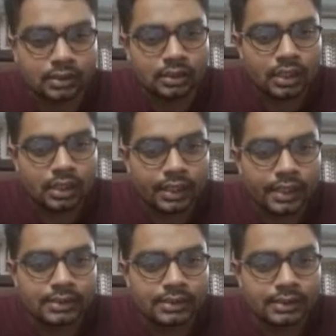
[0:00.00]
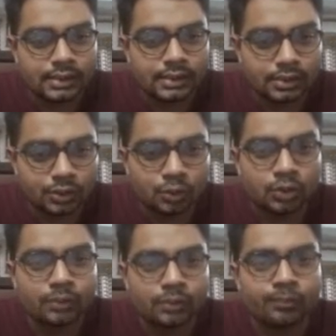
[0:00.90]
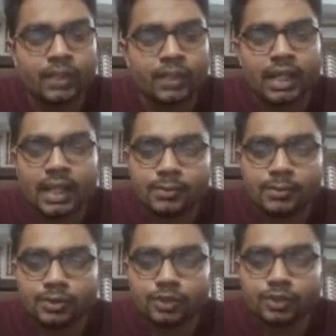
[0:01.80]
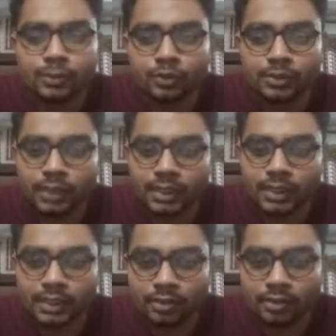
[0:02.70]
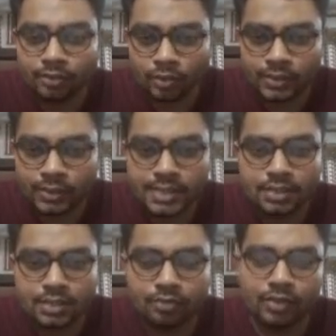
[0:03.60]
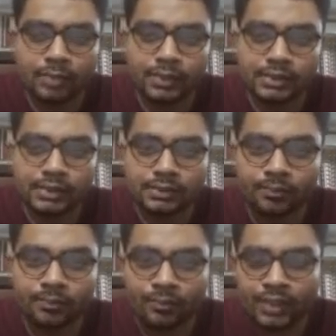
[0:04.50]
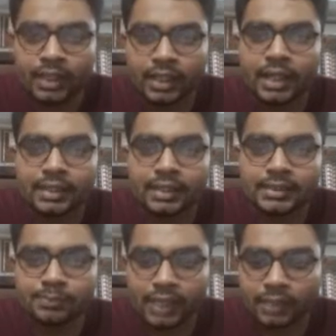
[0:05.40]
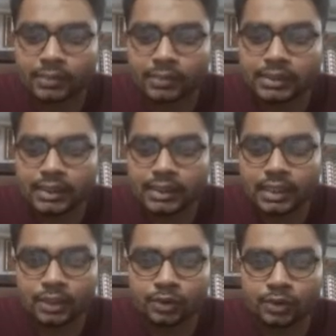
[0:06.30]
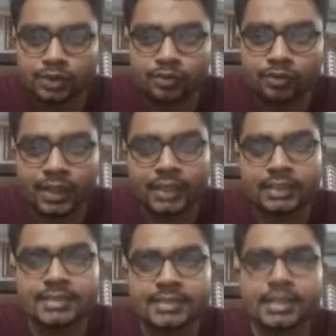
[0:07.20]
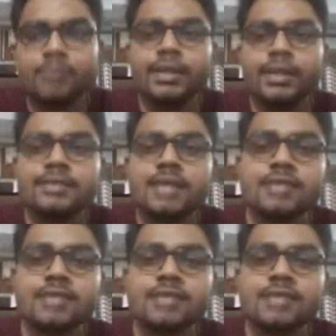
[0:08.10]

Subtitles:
against this tool helps to remove the material from this workpiece. And this planar machine are used when the shape and size of